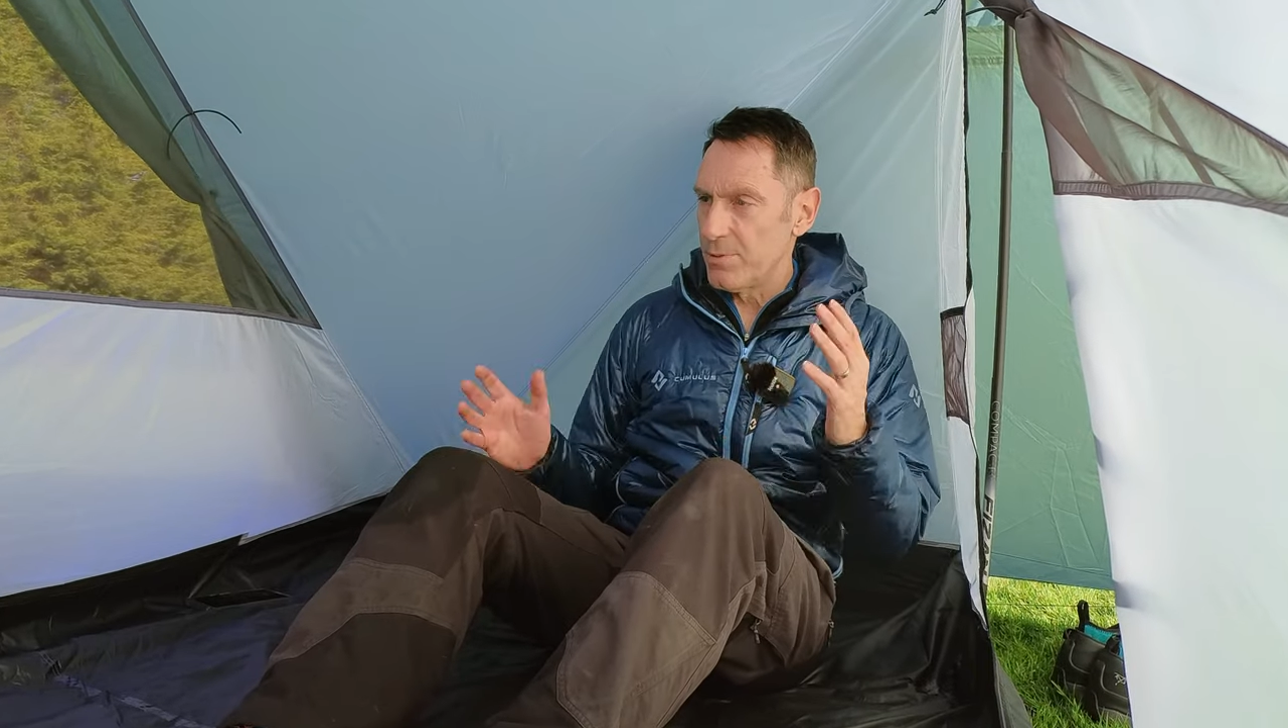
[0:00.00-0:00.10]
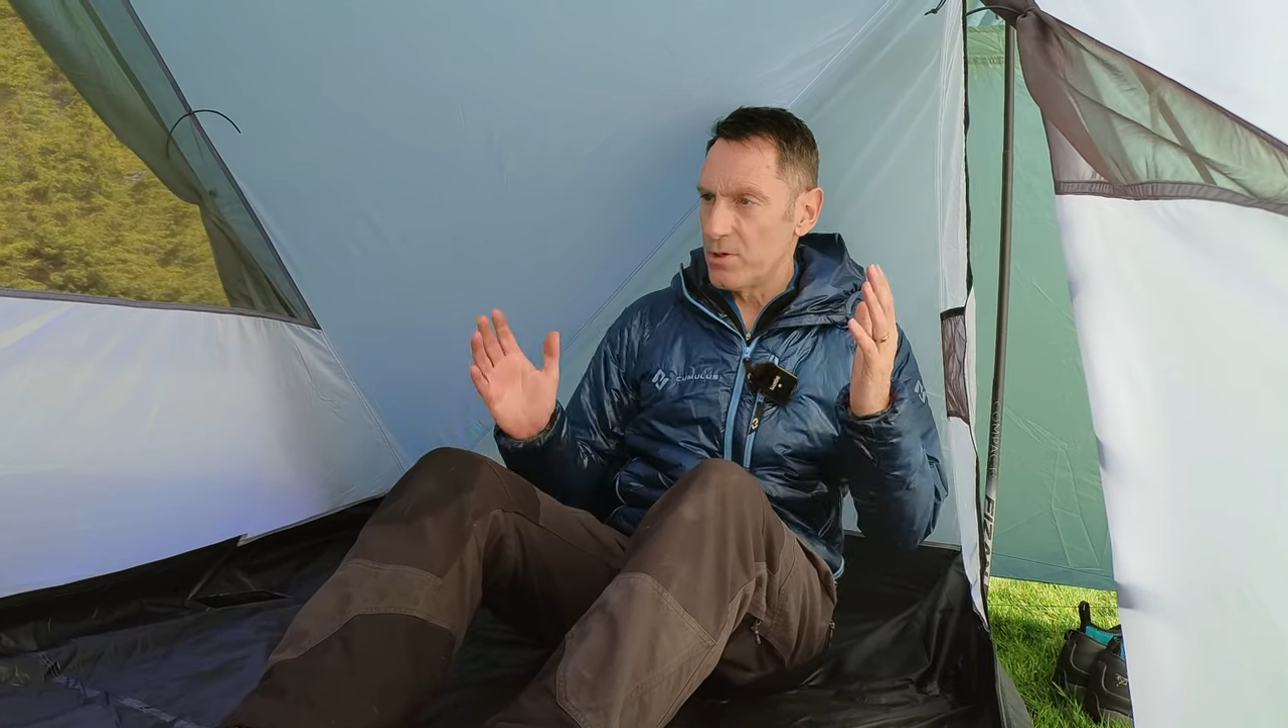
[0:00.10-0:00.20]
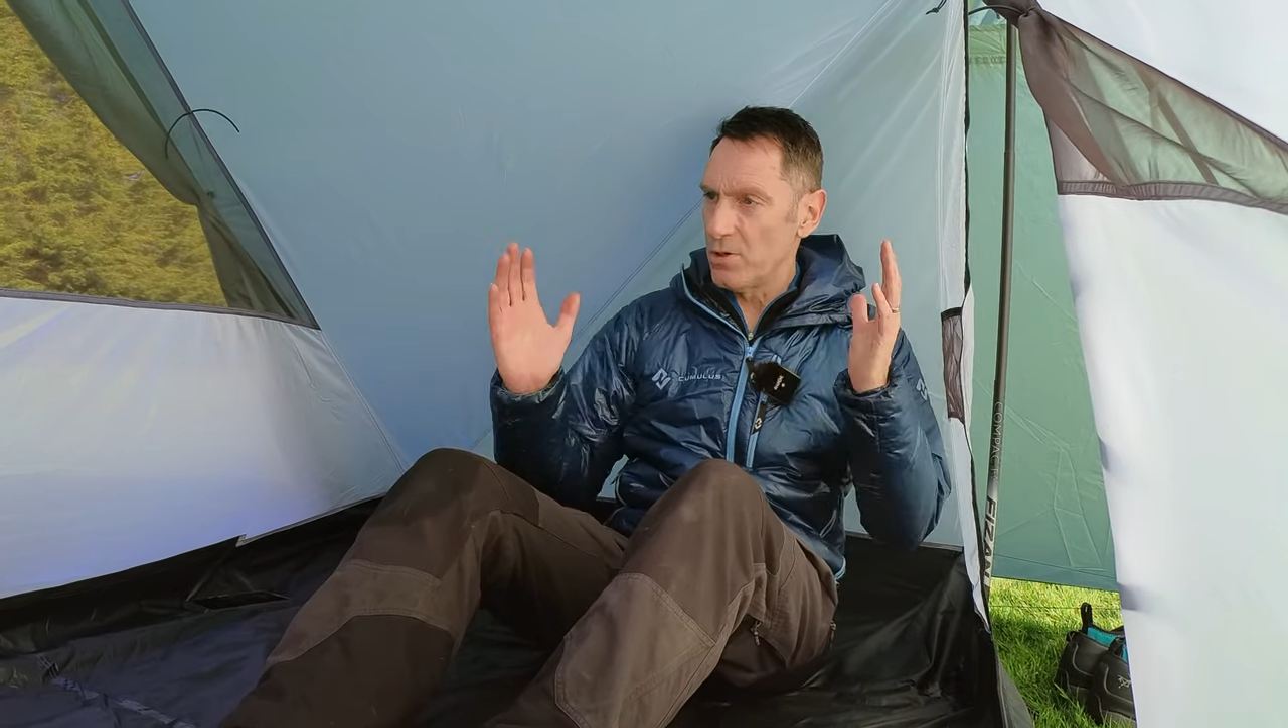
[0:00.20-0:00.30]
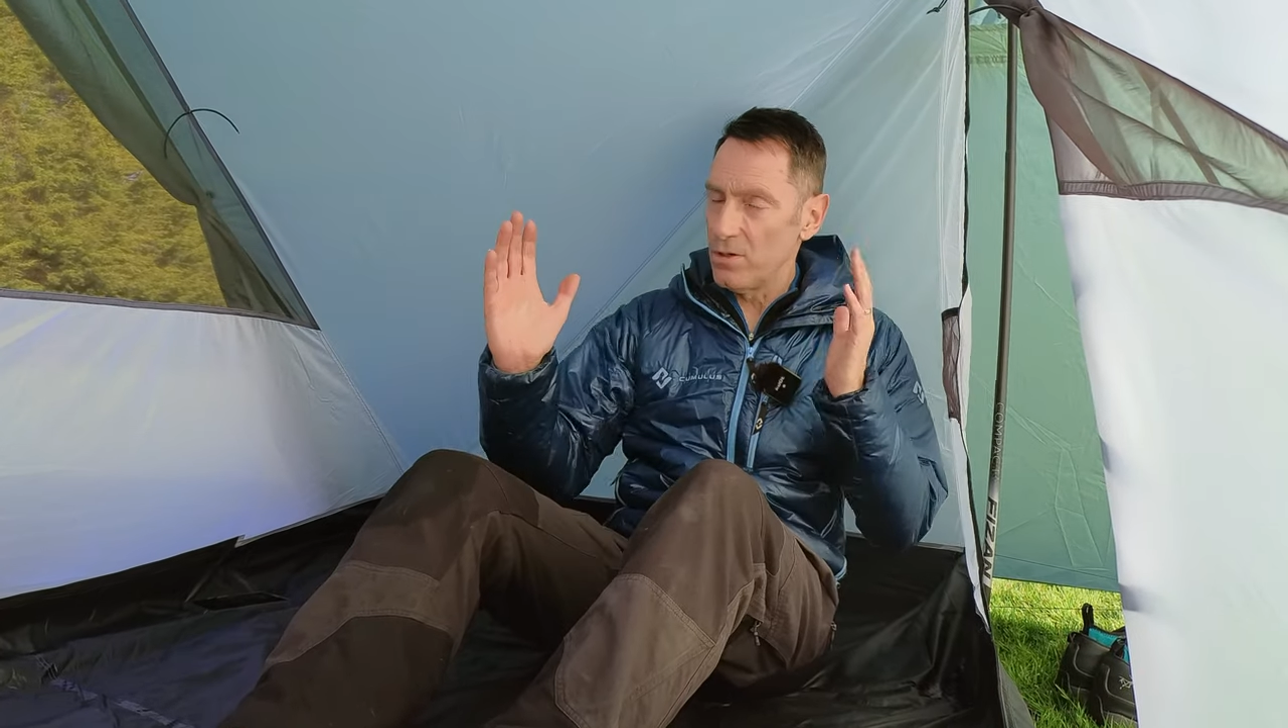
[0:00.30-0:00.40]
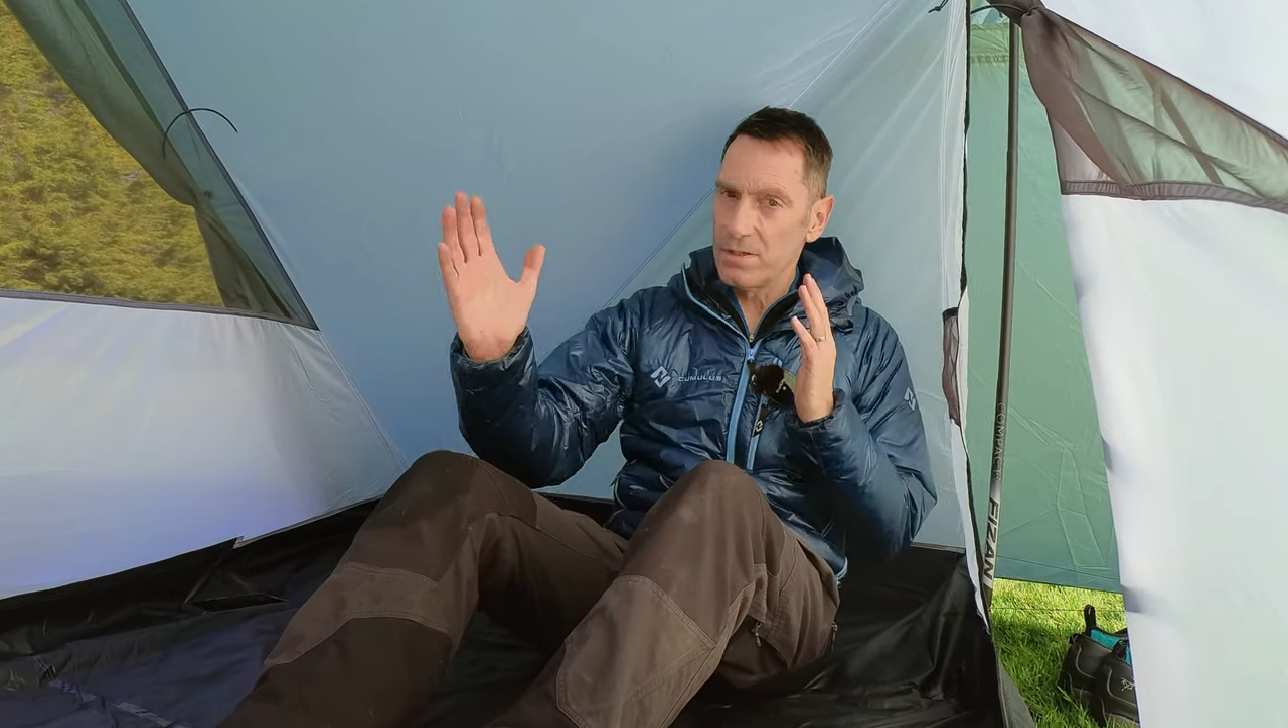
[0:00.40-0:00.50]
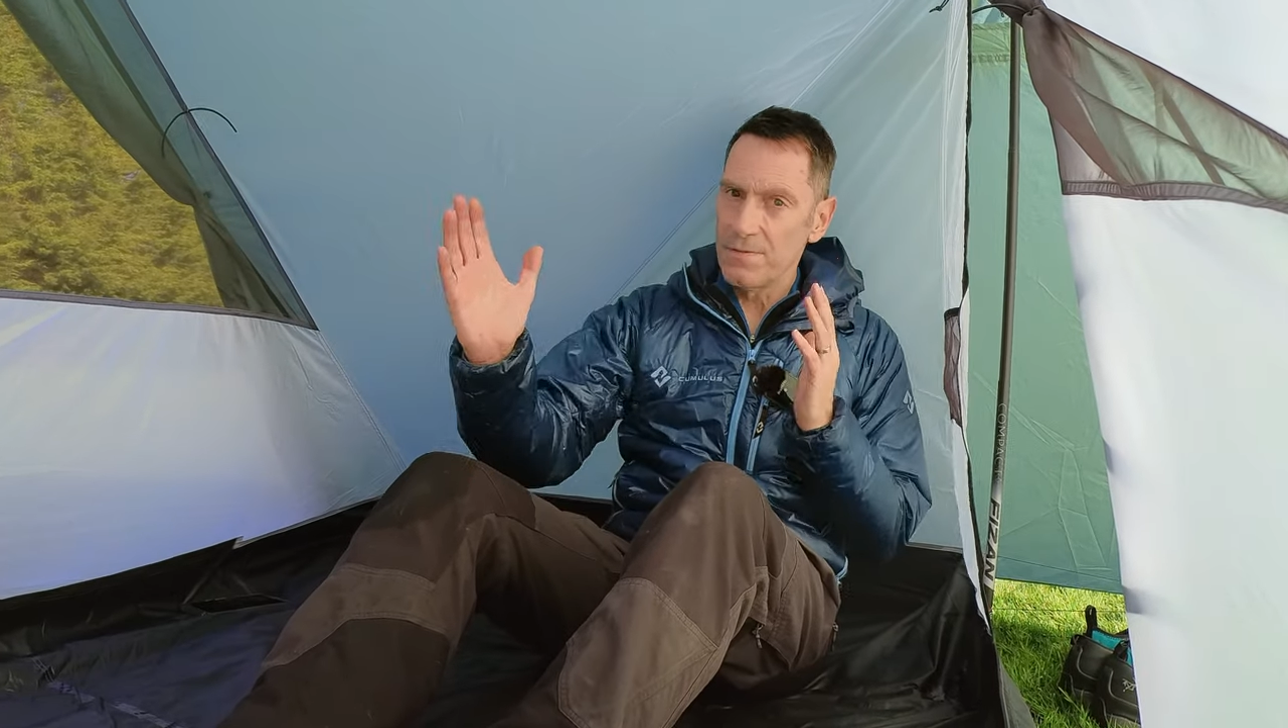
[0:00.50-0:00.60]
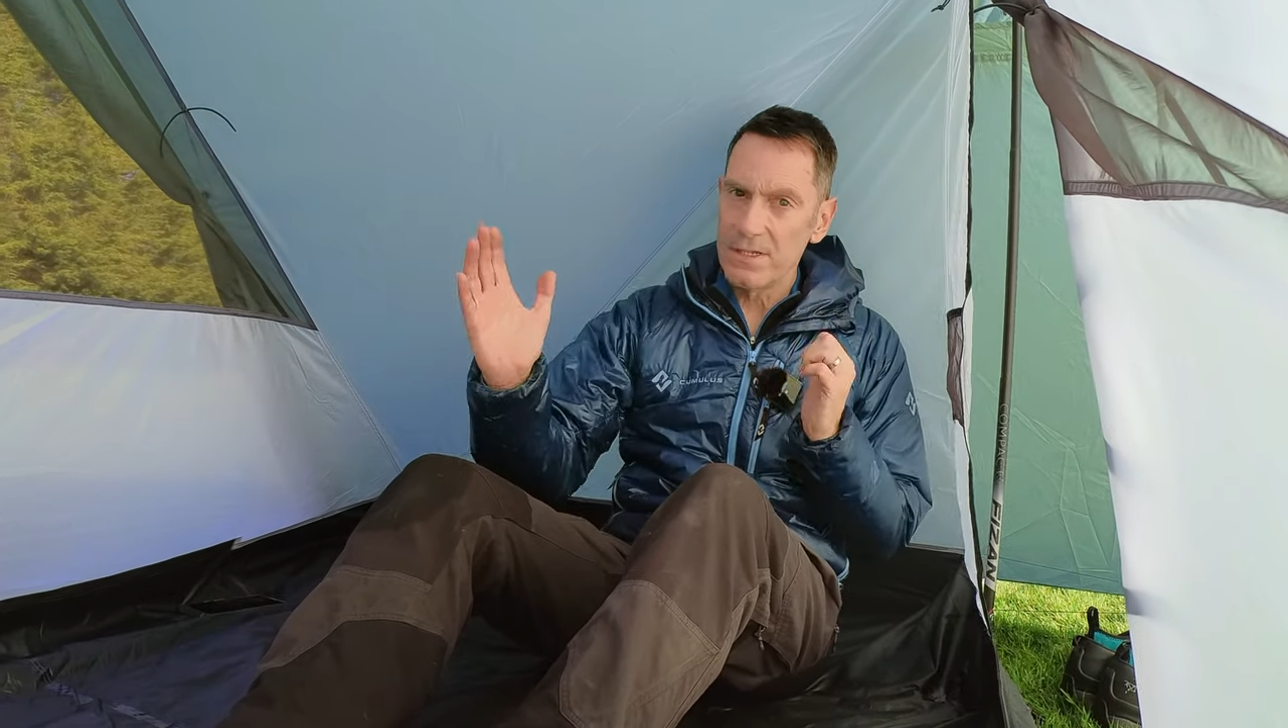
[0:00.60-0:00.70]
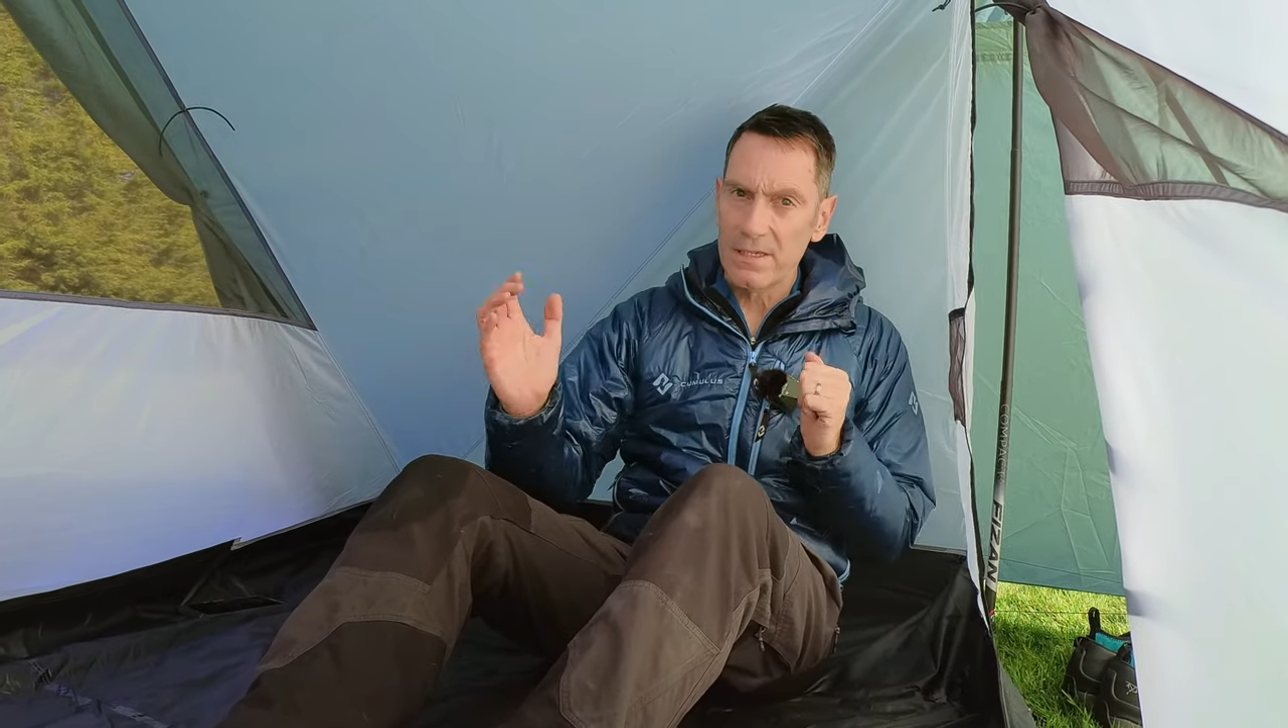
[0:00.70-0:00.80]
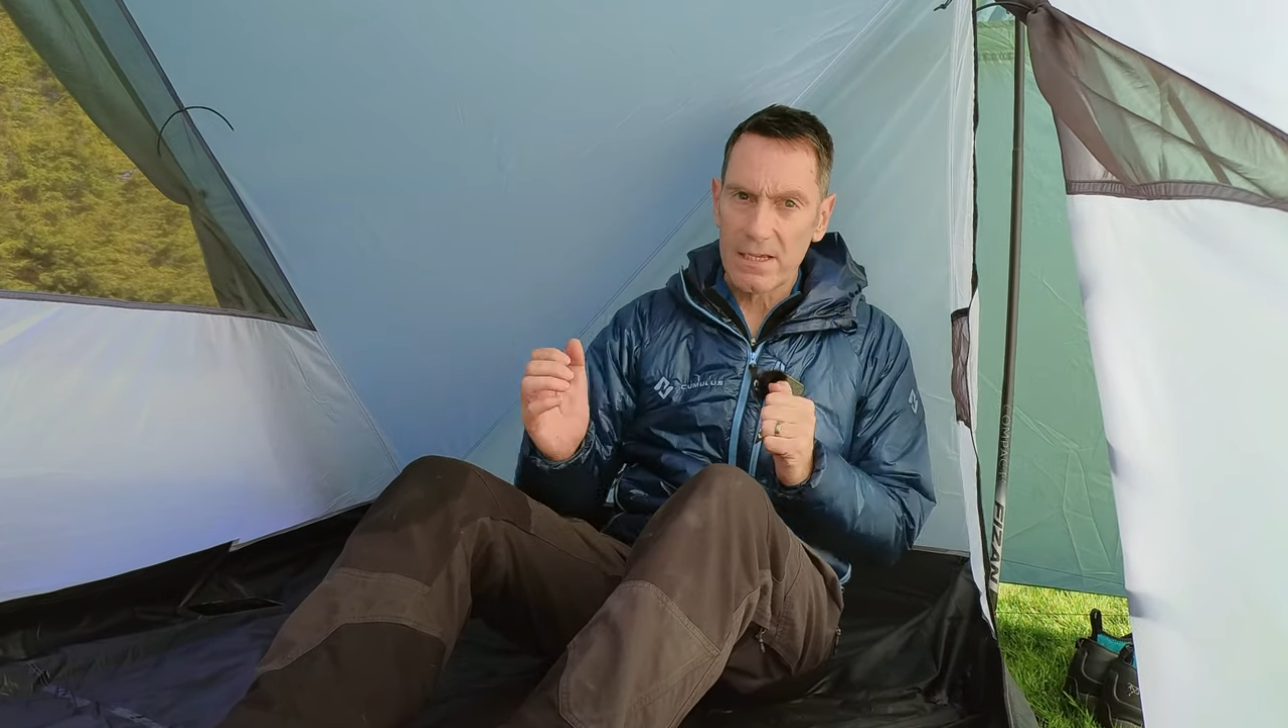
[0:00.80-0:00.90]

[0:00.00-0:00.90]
because of this